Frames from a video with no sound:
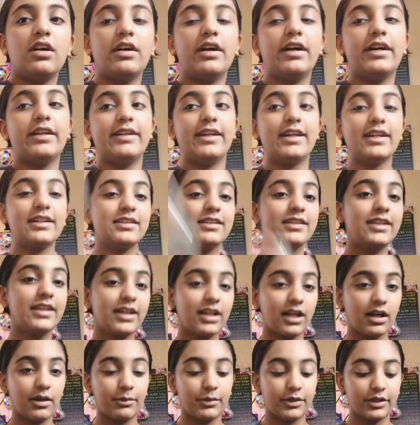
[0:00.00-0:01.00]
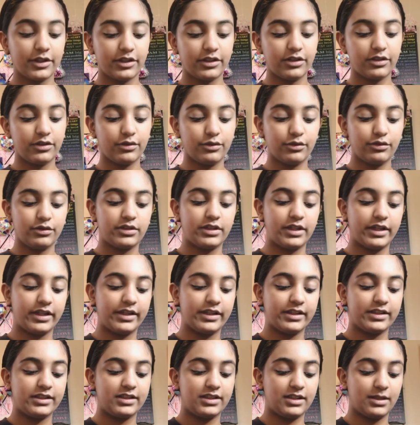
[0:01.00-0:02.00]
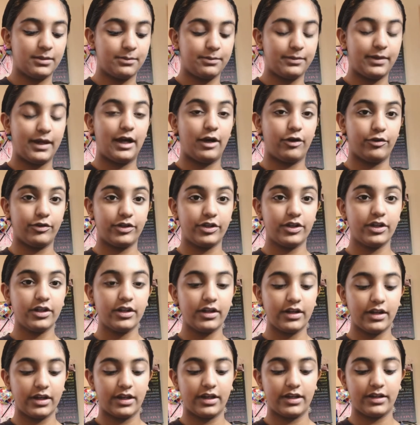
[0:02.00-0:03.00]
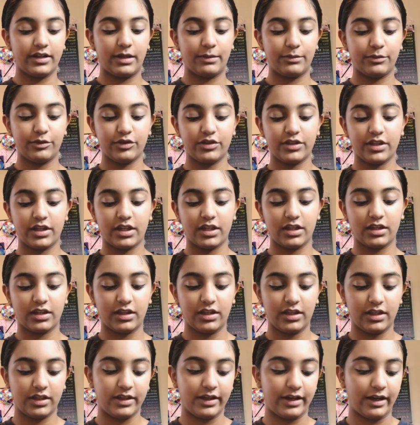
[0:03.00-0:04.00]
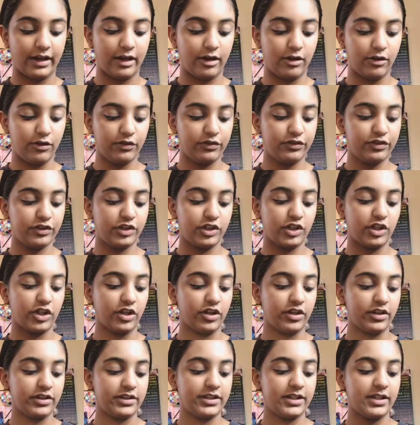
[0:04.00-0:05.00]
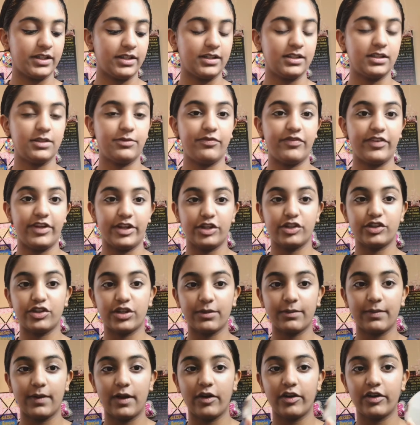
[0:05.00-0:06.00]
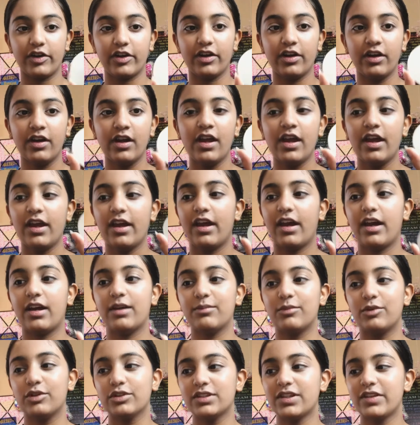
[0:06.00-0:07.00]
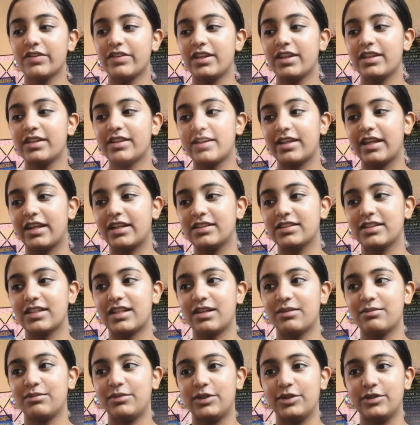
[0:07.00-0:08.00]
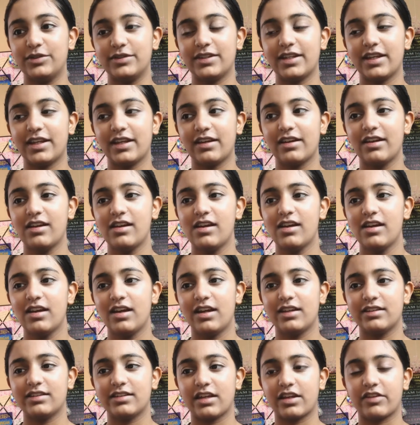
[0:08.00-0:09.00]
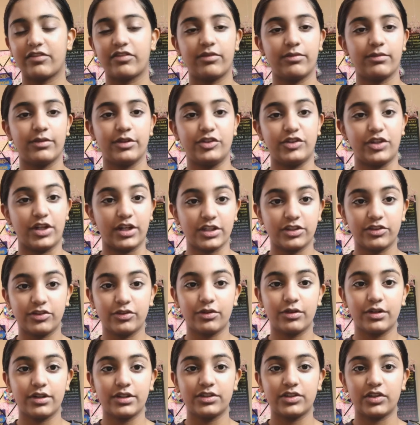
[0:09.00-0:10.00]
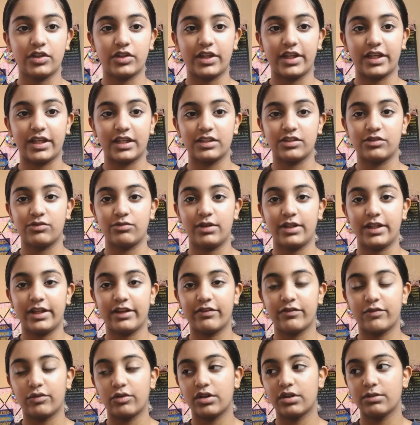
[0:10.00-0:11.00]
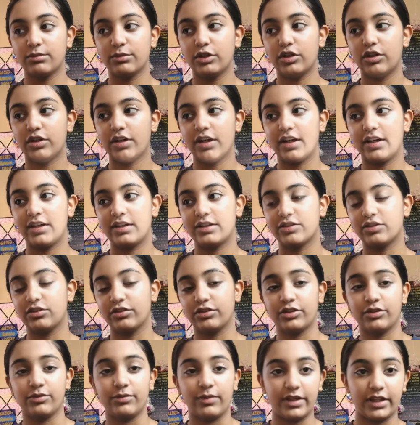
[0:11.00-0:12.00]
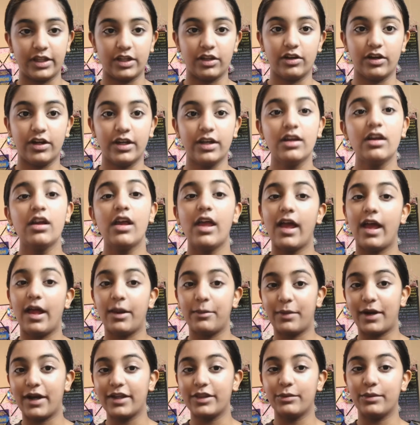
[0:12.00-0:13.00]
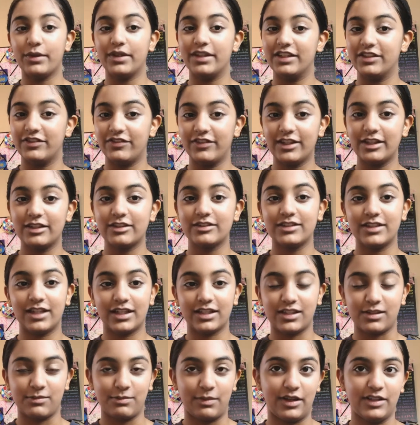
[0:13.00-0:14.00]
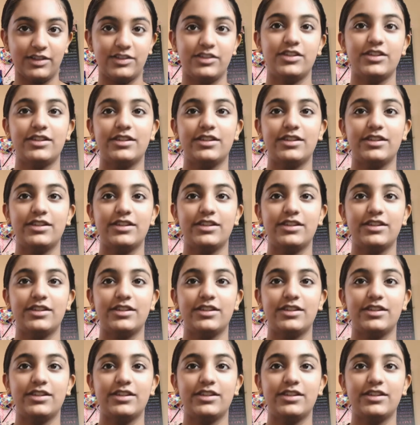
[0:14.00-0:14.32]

Next thing I'm going to use is some powder, and I'm using the e.l.f. Sheer Tint Finishing Powder. And most of these things that I'm using, it's like from the drugstore, so like it's really affordable and it's also really good. And by the way, this video is not sponsored.